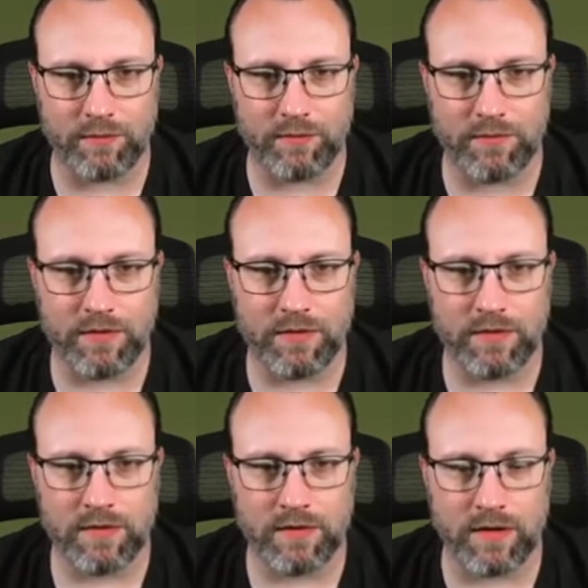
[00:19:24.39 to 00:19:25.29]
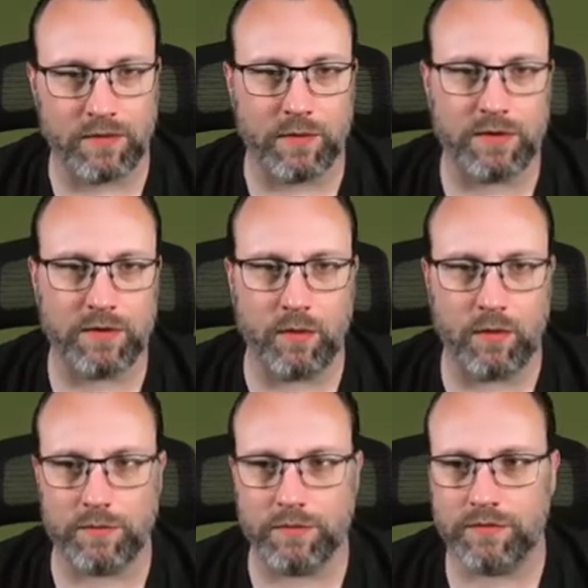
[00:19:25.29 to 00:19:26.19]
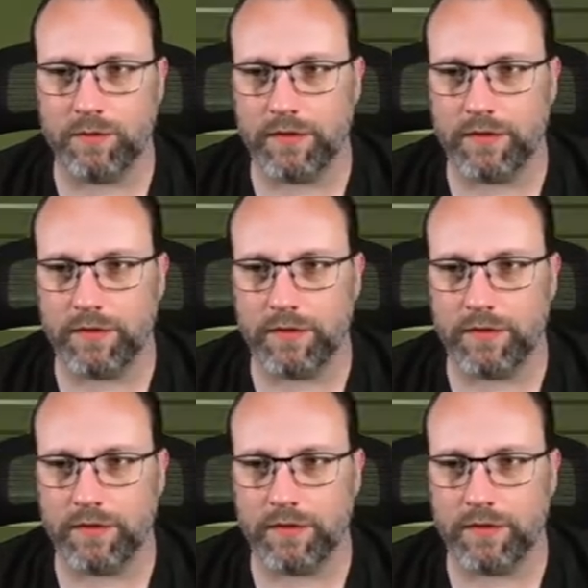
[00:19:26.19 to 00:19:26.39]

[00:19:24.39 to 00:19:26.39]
I don't know what the goalie was doing